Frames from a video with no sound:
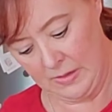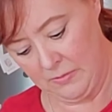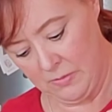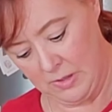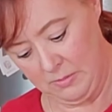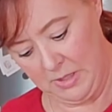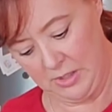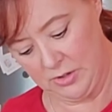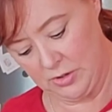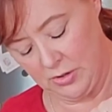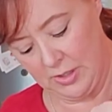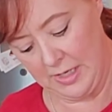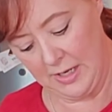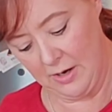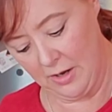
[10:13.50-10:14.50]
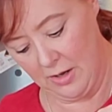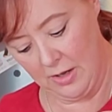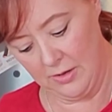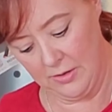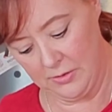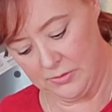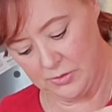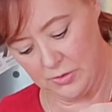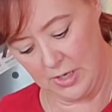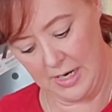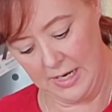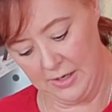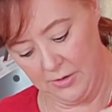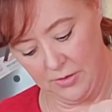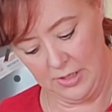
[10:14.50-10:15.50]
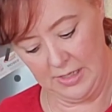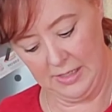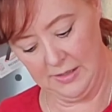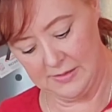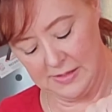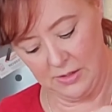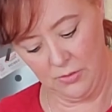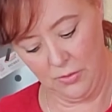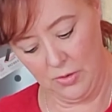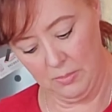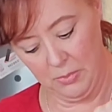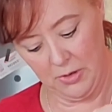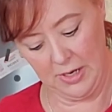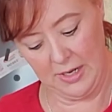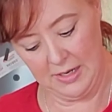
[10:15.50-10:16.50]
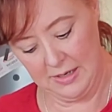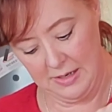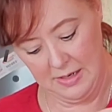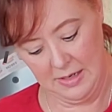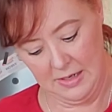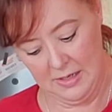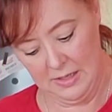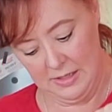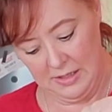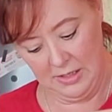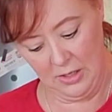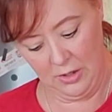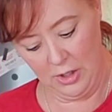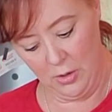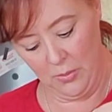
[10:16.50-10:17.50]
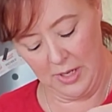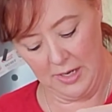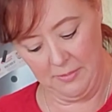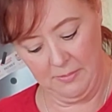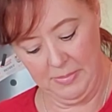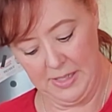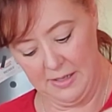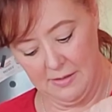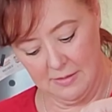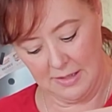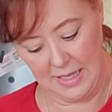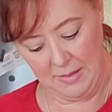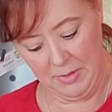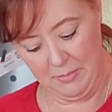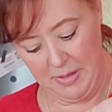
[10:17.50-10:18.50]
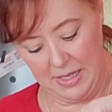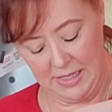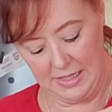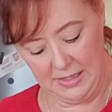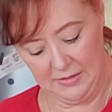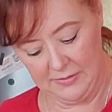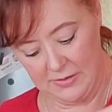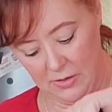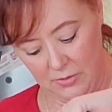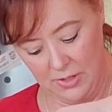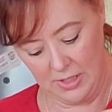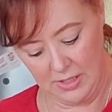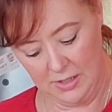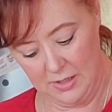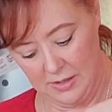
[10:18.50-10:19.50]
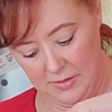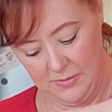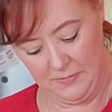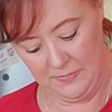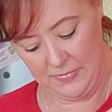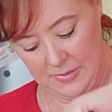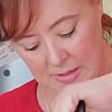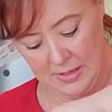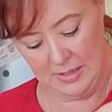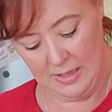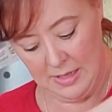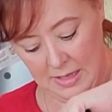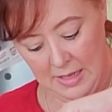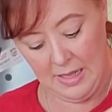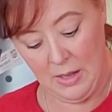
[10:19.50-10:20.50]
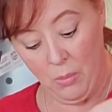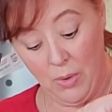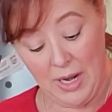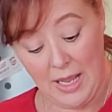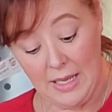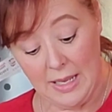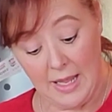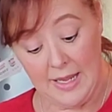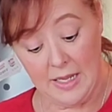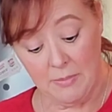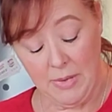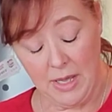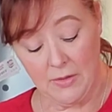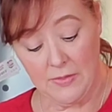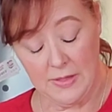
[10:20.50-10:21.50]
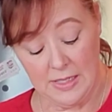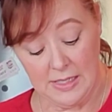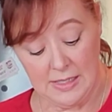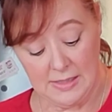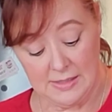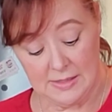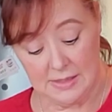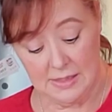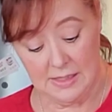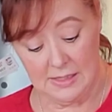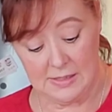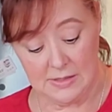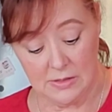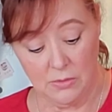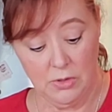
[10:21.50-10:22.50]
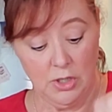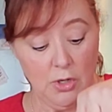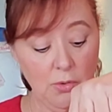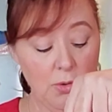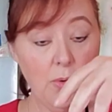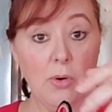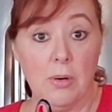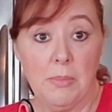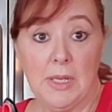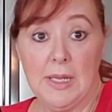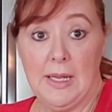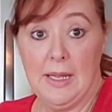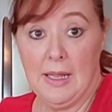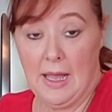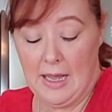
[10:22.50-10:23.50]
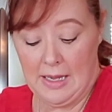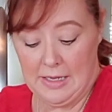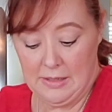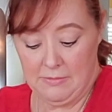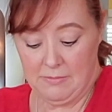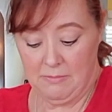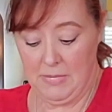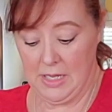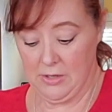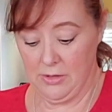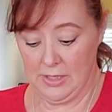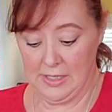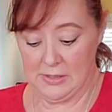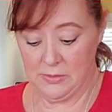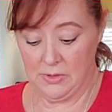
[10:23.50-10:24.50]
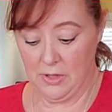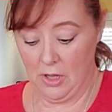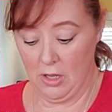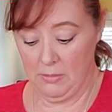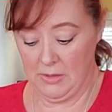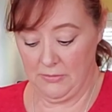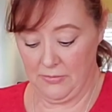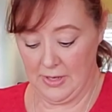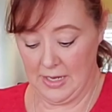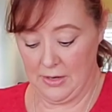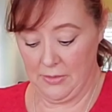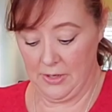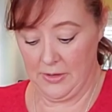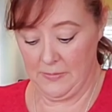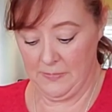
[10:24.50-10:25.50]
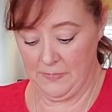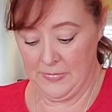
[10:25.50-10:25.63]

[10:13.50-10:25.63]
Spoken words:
Make sure to get all those dry ingredients incorporated. You know, you don't want a big glob of baking soda. What I like about these is, you know, normally I make cookies with almond flour,